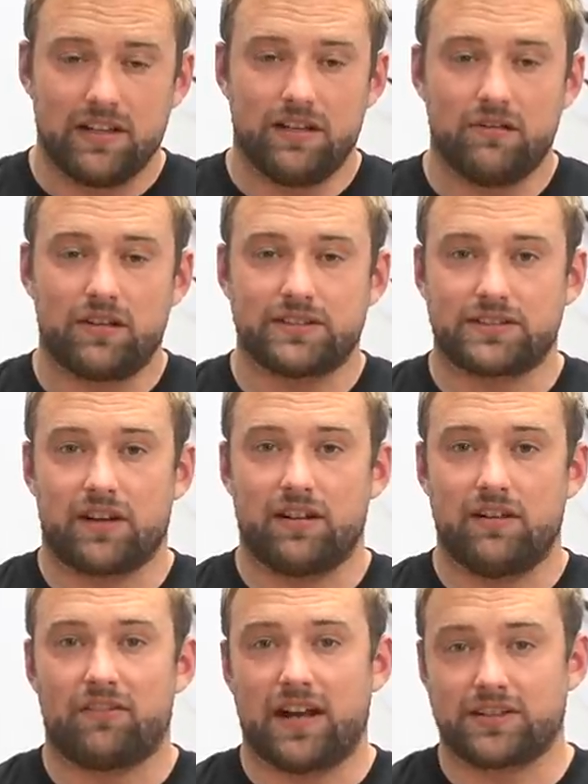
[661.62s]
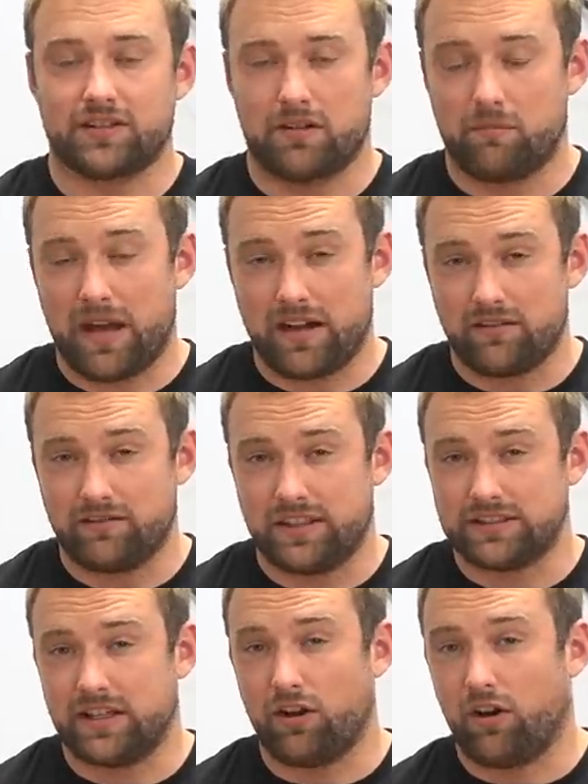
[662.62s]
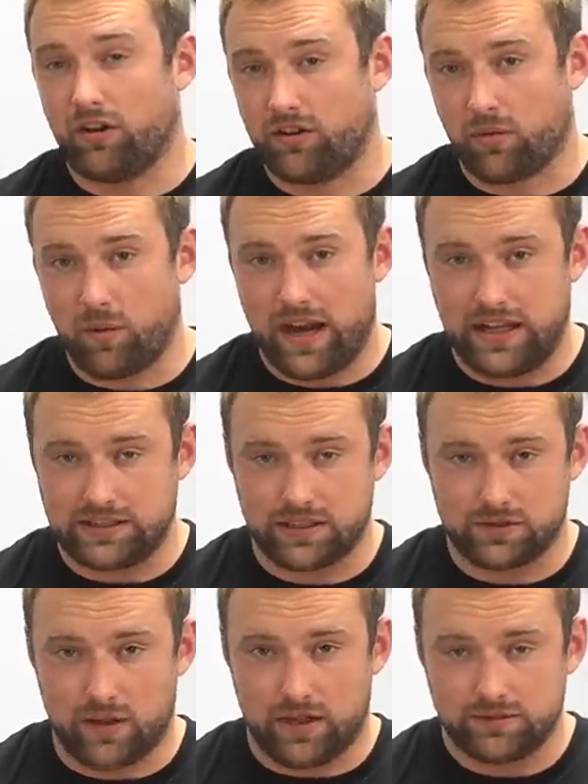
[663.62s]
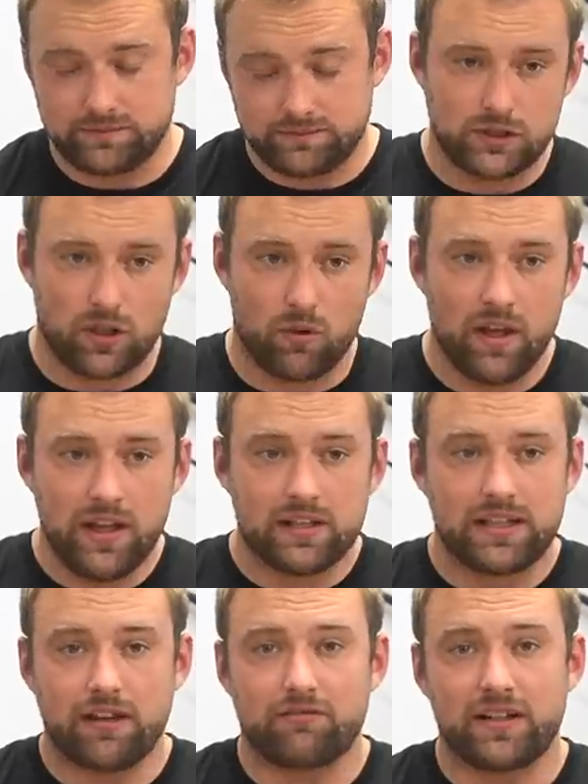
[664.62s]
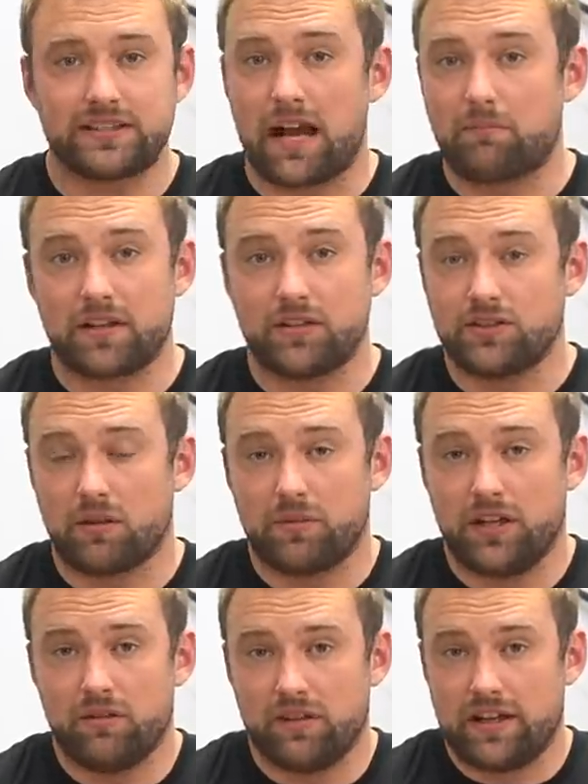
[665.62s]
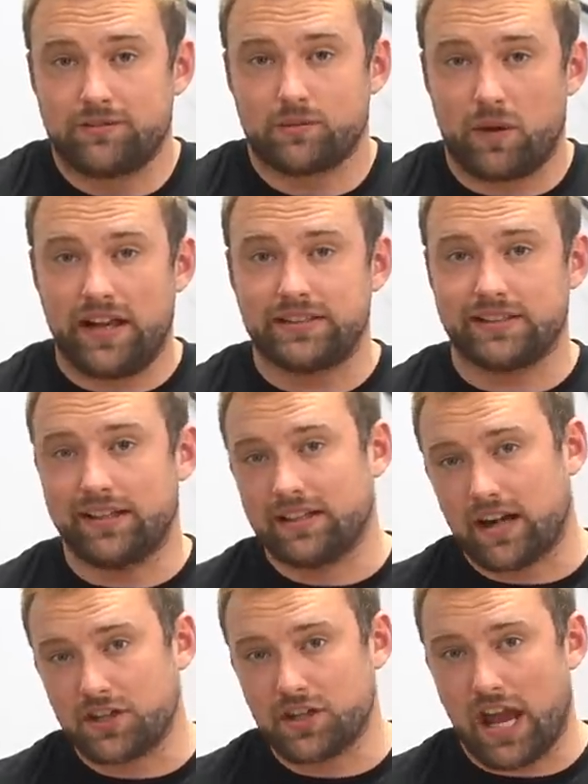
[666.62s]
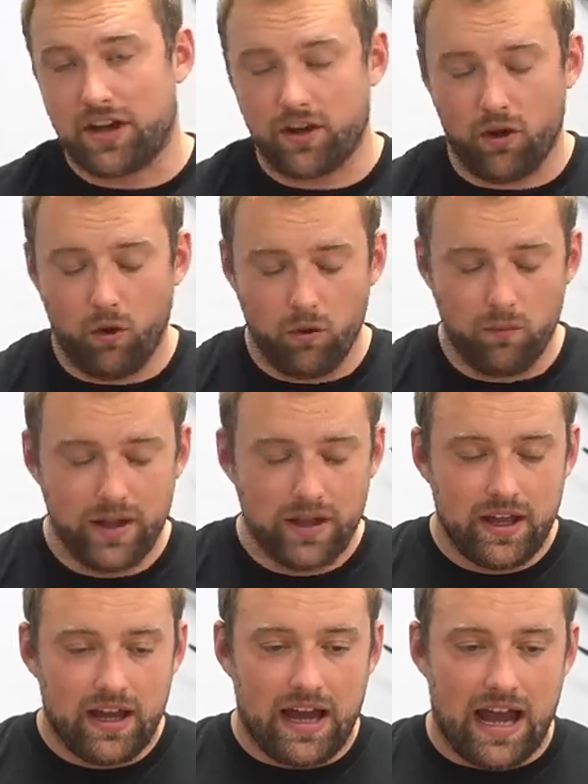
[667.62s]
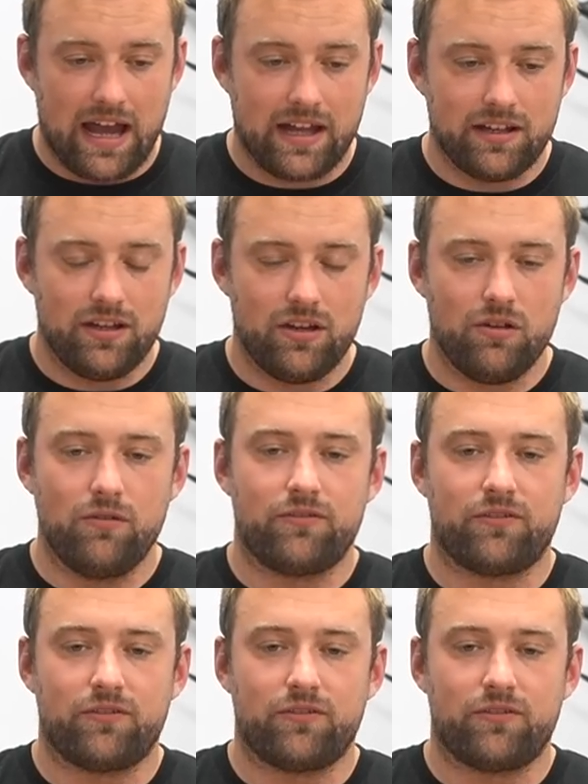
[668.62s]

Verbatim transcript: you can certainly foster competitiveness in other ways as well. So, take for example, you're somebody who lifts weights in their shed at home. Uh, you